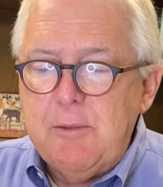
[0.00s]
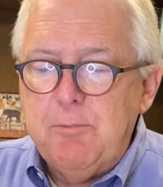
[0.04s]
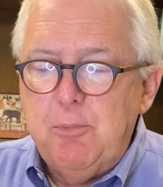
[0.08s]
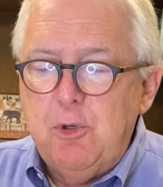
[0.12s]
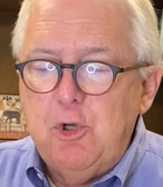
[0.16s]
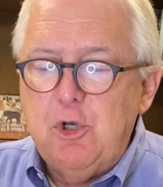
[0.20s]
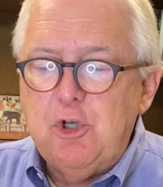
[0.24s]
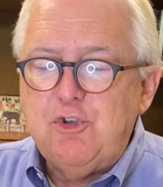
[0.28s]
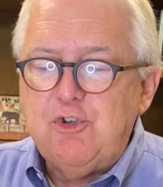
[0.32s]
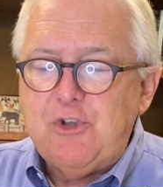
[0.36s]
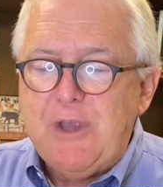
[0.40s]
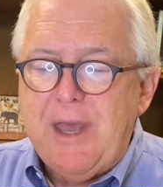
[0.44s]

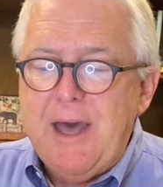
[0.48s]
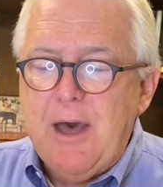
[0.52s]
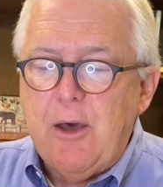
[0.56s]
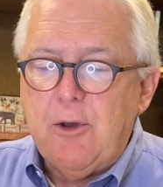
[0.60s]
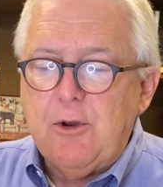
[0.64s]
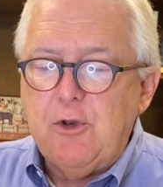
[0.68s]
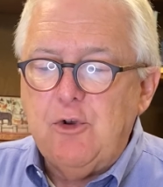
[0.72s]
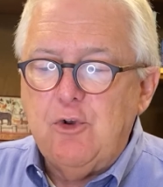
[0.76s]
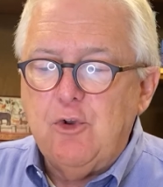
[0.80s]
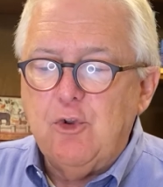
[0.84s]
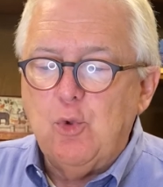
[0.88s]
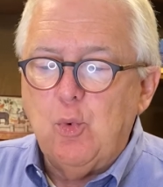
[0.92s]
push
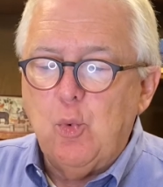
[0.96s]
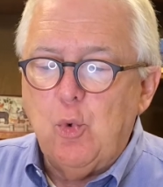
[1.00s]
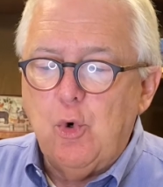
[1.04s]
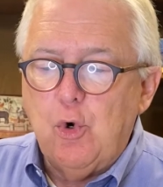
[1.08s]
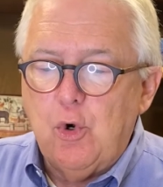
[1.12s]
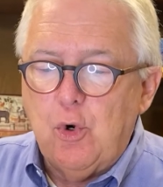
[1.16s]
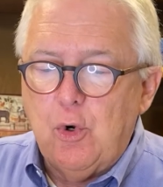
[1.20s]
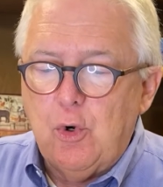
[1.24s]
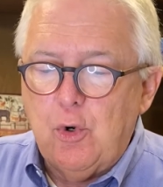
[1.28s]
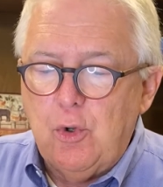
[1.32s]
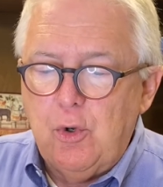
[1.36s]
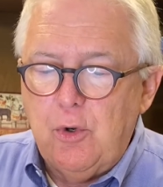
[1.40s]
out into the
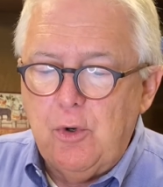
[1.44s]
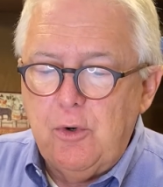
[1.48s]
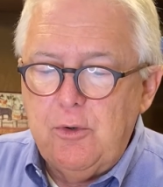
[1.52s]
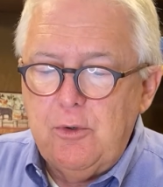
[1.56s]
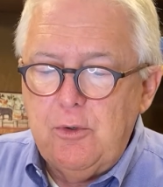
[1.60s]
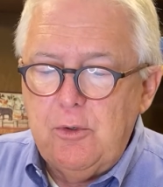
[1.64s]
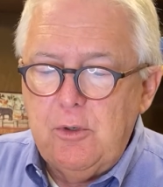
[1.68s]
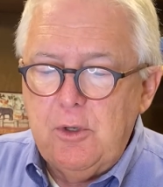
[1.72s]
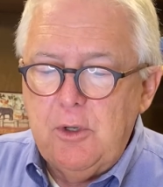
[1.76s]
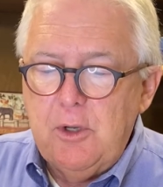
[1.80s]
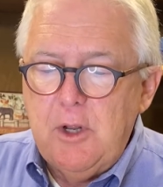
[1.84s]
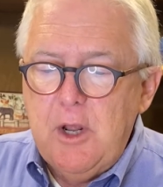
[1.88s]
world.
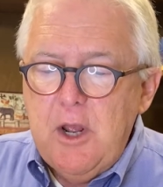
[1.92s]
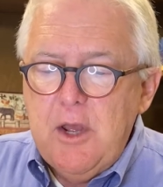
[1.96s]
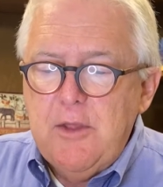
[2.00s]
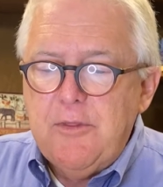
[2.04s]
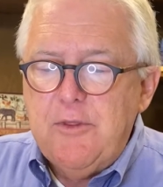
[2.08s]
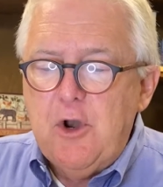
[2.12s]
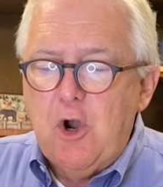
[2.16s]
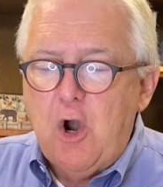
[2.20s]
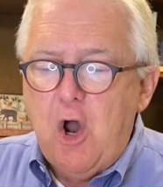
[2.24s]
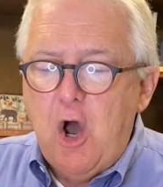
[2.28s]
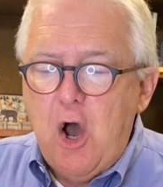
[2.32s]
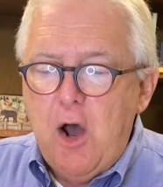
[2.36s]

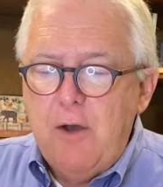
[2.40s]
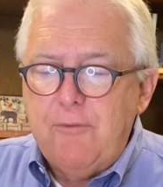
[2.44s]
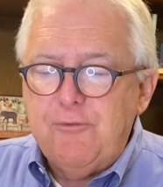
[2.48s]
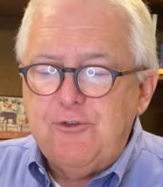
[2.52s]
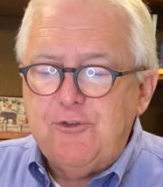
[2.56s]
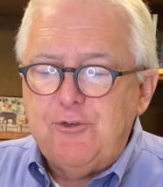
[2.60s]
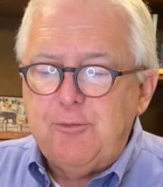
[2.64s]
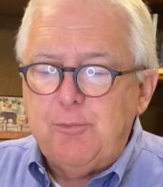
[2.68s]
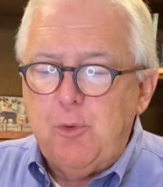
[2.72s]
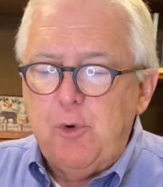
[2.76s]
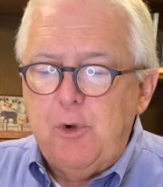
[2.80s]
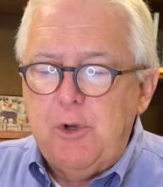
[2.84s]
Their
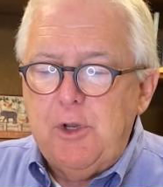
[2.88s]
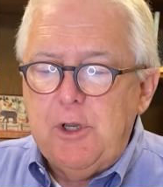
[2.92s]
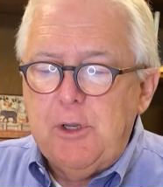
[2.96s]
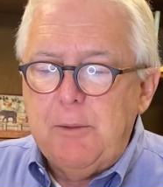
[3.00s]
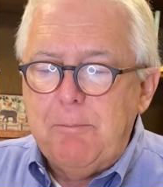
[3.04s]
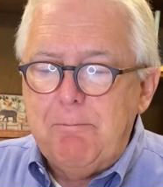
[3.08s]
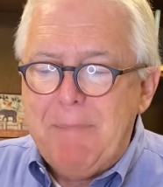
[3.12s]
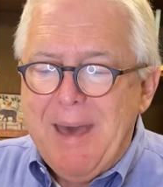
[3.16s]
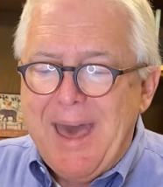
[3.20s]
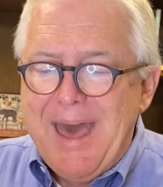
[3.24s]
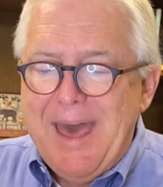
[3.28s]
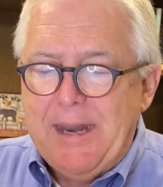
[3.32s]
offspring
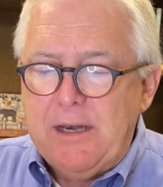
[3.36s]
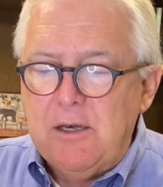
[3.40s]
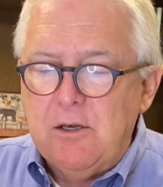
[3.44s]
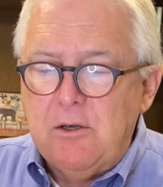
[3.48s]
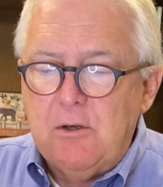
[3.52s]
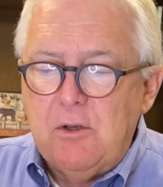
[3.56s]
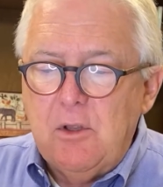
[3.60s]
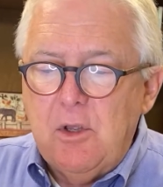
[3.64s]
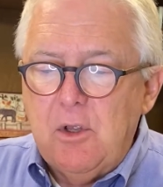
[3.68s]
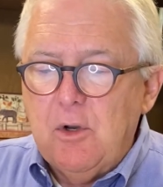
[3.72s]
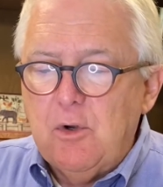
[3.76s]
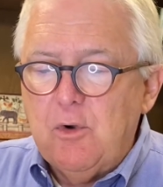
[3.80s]

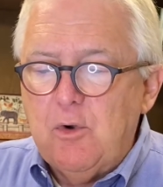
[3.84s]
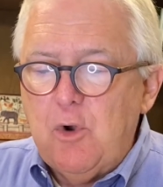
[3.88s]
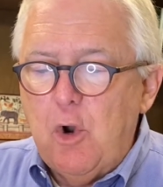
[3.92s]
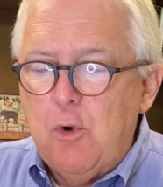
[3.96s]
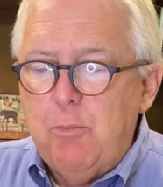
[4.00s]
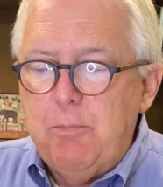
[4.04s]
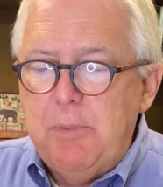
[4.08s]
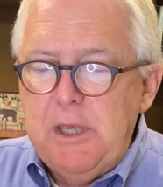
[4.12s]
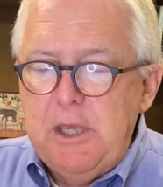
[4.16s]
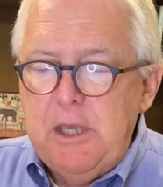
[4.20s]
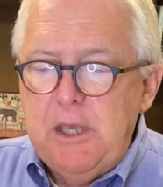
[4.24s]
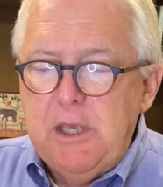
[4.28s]
batten, grow
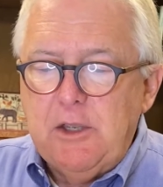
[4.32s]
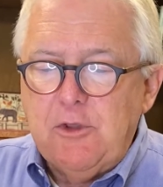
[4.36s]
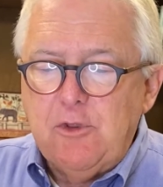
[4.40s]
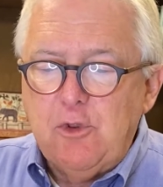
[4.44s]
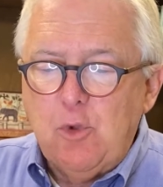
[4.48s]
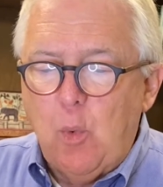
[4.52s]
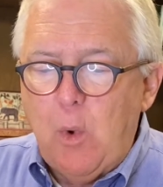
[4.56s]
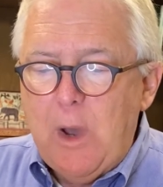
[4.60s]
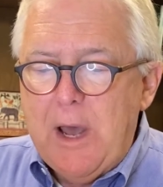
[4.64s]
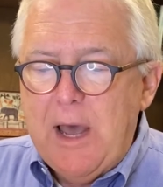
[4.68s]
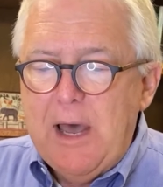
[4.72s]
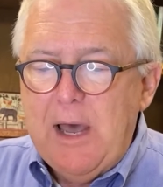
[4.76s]
big in
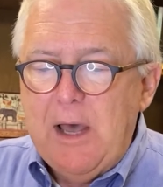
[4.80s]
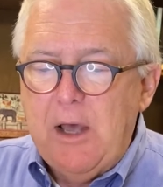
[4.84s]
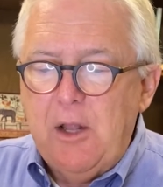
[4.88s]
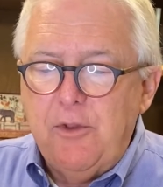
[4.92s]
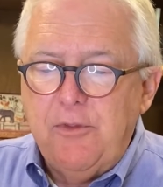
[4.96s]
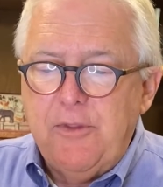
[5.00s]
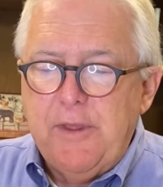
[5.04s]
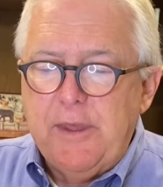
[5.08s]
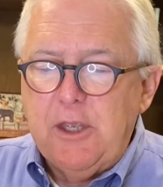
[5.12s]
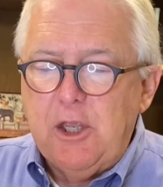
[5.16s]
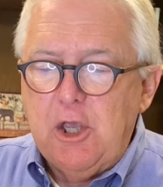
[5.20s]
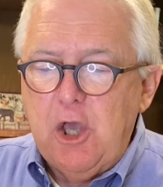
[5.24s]
the
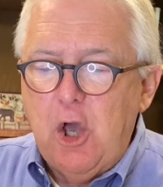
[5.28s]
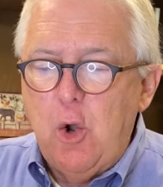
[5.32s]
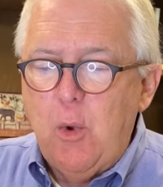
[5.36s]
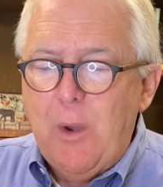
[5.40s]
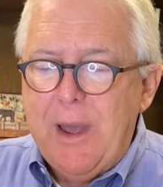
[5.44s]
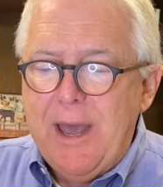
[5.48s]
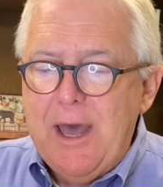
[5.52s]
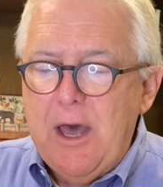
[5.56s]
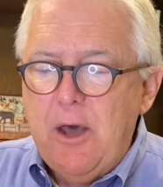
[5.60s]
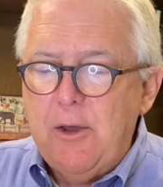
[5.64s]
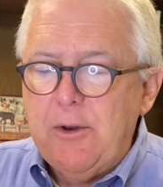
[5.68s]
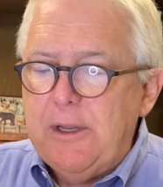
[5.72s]
wild. They go
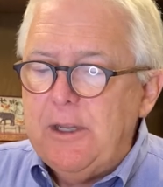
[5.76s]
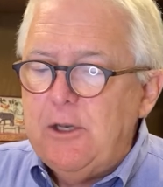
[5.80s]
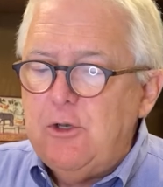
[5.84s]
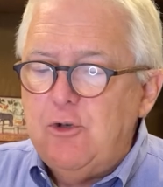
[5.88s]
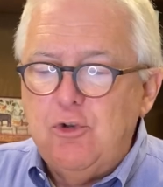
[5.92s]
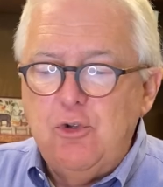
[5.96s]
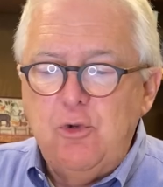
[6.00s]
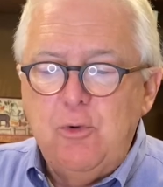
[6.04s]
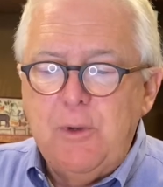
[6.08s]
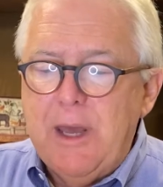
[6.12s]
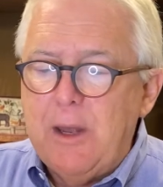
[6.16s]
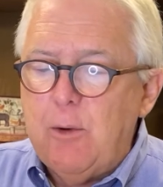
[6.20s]
out and
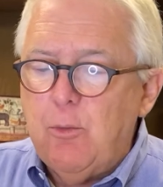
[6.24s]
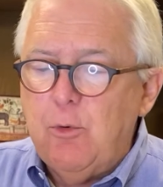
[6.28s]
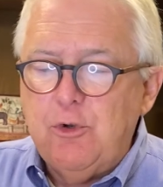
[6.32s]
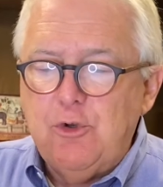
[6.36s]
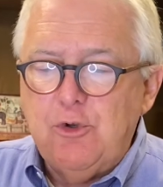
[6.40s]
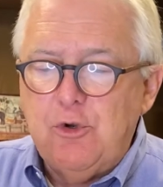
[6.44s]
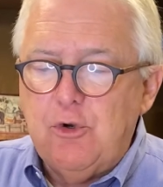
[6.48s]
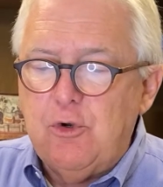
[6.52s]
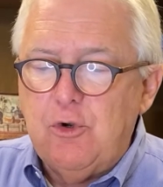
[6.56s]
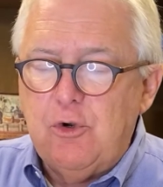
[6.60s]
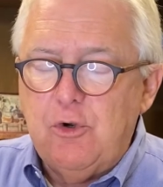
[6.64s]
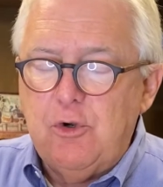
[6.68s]
do not
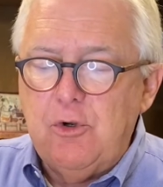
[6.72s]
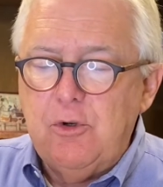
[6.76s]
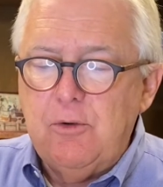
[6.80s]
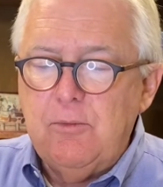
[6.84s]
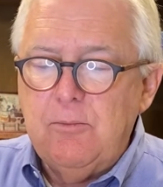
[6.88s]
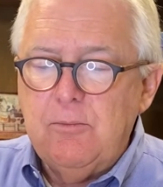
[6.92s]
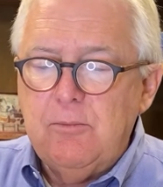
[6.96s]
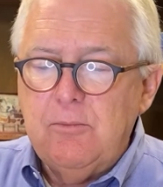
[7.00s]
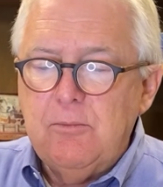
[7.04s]
return.